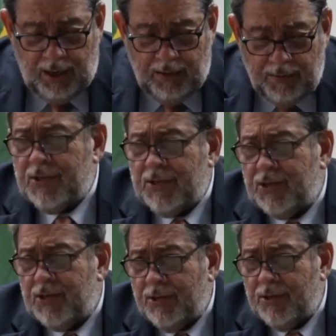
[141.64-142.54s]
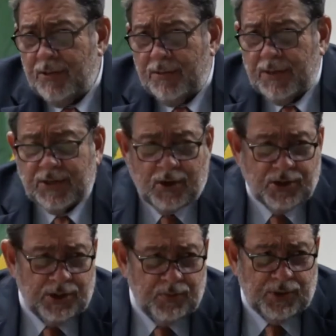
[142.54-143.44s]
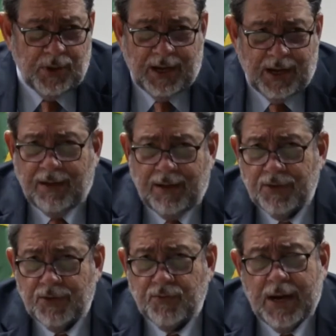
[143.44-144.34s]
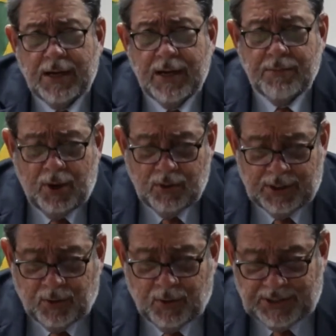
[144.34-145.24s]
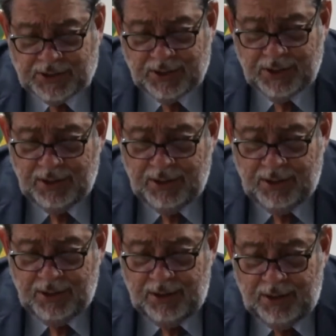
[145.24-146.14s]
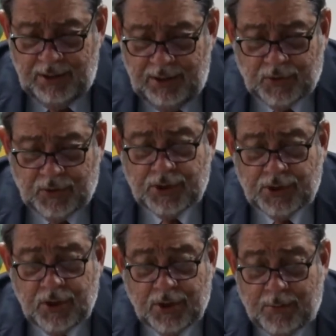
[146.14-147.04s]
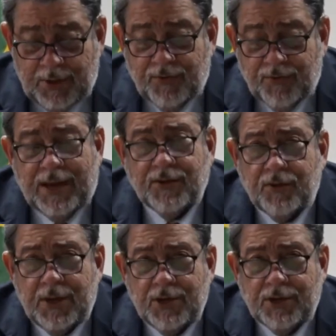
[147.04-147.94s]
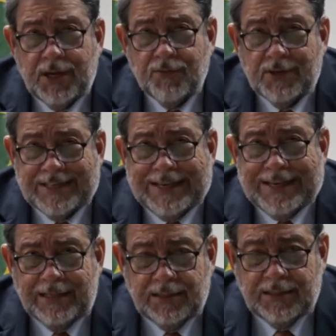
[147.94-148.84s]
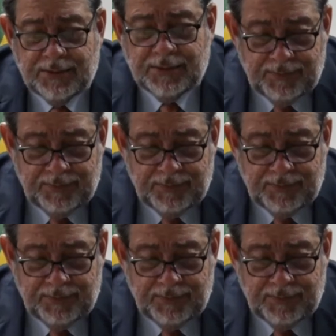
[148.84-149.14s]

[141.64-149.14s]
This discussion which we are having is really about a quest for socioeconomic transformation and resilience.